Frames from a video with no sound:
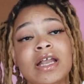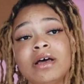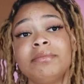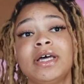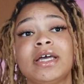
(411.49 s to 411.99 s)
And
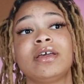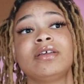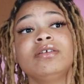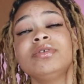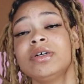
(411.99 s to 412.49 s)
I'm
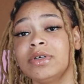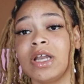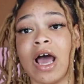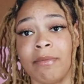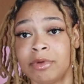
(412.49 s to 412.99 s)
like, you know
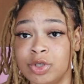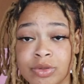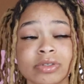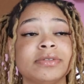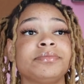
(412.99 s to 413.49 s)
what? I'm going to
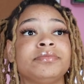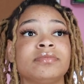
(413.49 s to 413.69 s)
do it.